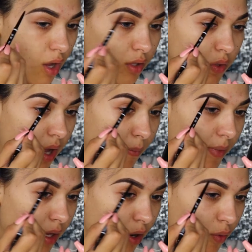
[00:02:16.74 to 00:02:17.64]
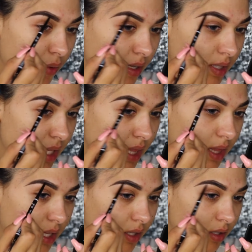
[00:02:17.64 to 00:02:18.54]
So I'm not always
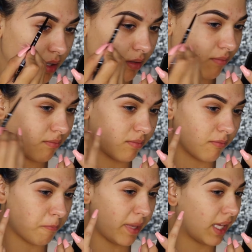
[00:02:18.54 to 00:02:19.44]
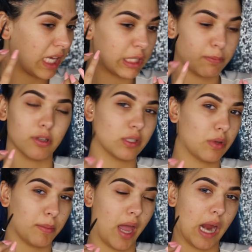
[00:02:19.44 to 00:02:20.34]
the pickiest person
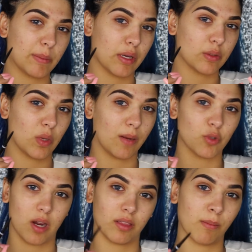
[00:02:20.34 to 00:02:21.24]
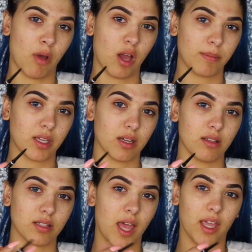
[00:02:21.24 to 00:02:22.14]
with my eyebrows when I'm drying them on
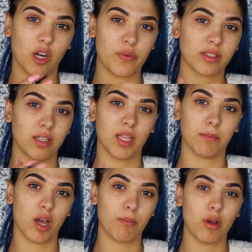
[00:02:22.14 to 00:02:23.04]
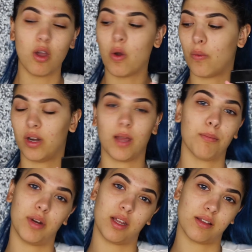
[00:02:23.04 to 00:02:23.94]
because I can always clean them up when I'm
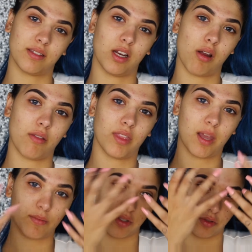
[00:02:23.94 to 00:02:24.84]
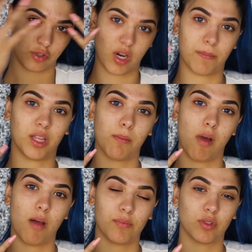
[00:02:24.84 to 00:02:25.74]
putting concealer on them just to sharpen them
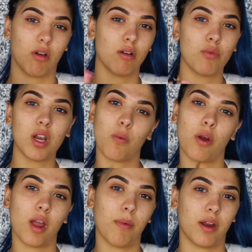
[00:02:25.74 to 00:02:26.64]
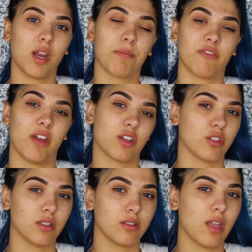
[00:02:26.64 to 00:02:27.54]
up. So I don't really worry about any
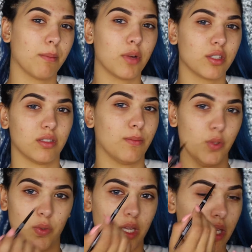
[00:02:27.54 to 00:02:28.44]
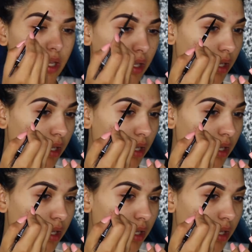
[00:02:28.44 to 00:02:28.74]
imperfections that much as I'm doing it.